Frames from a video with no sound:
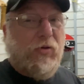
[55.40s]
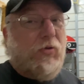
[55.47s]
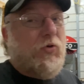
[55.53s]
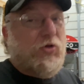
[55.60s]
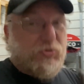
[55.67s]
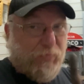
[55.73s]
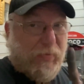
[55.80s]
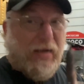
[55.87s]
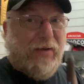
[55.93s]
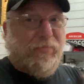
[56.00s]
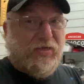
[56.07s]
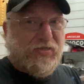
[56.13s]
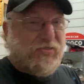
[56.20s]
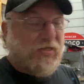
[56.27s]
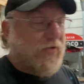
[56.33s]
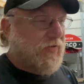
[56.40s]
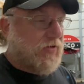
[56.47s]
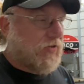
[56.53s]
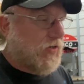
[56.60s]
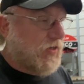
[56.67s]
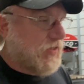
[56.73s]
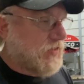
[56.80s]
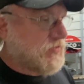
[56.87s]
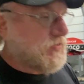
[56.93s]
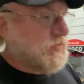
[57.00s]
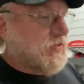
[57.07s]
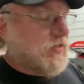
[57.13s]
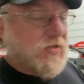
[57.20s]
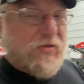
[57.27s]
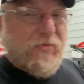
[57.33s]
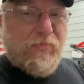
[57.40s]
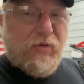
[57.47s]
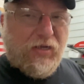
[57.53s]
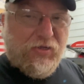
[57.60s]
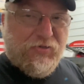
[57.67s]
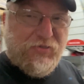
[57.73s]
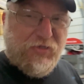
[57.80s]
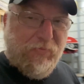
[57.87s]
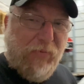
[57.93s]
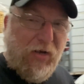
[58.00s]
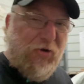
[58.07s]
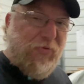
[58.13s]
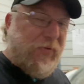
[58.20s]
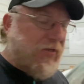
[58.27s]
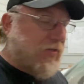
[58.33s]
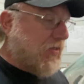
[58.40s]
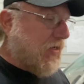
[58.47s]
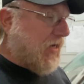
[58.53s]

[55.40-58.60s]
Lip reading: Which might be a saving grace. Because at the moment,